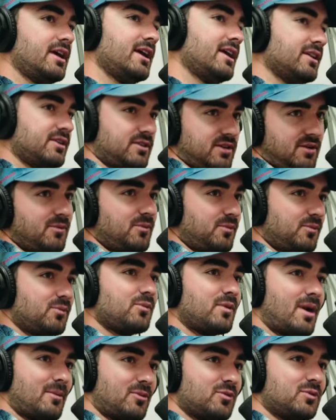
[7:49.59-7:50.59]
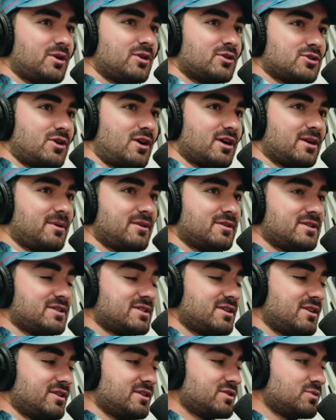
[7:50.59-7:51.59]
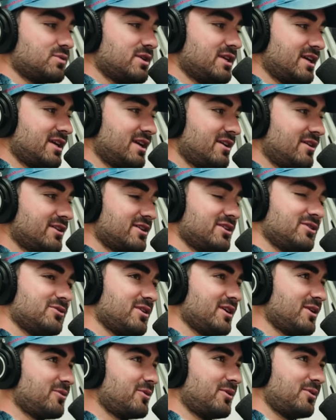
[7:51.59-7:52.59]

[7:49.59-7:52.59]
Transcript: And remember, we were talking about this uh, this weekend, Erik, and you were like,